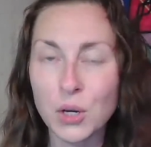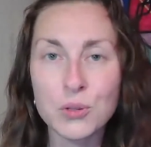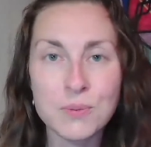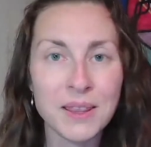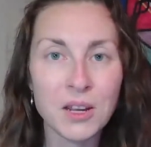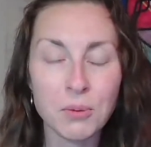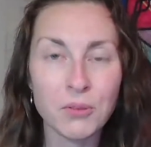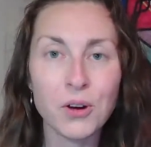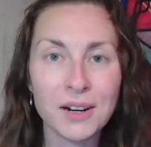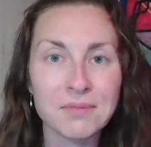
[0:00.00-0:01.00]
Who's been there
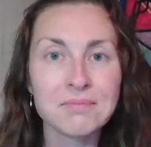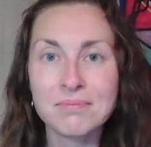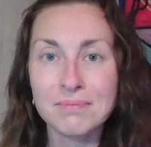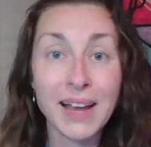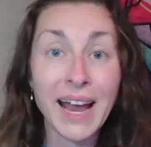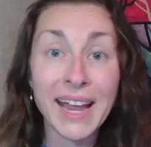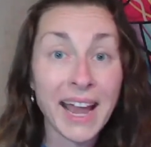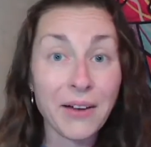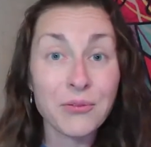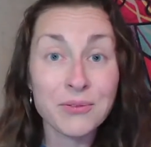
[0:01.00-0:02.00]
before? I
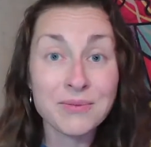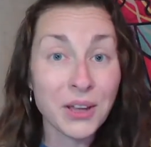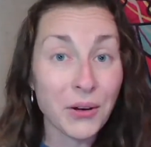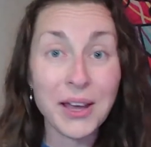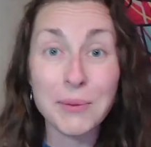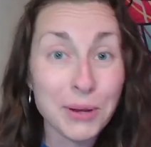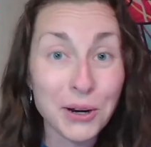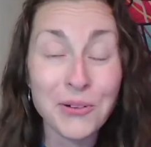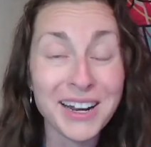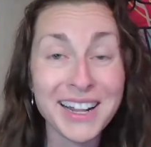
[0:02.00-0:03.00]
have. Go ahead, put
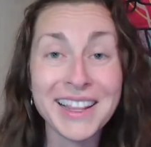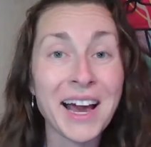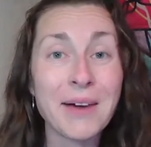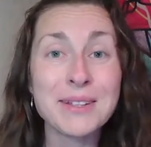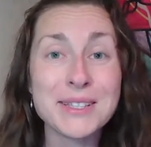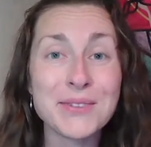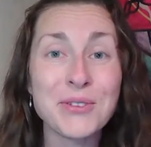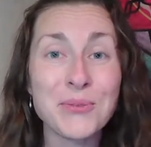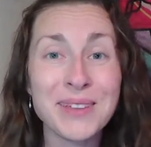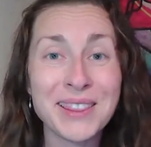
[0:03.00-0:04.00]
a 1 in the comments if
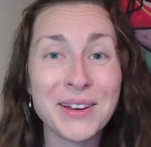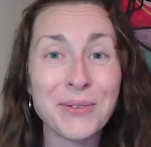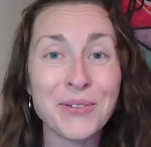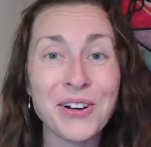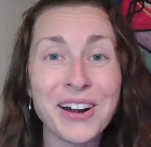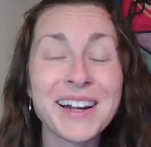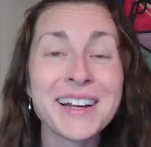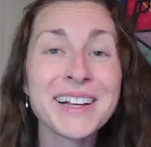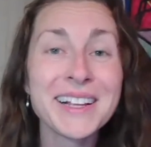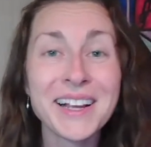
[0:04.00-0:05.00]
you've been there before.
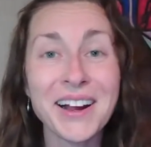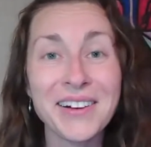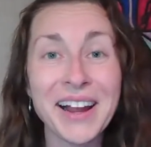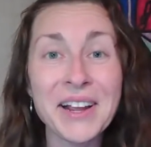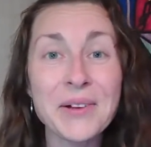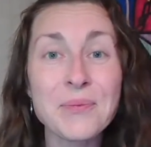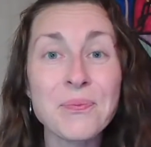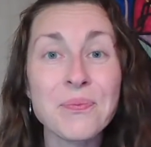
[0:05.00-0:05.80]
All right.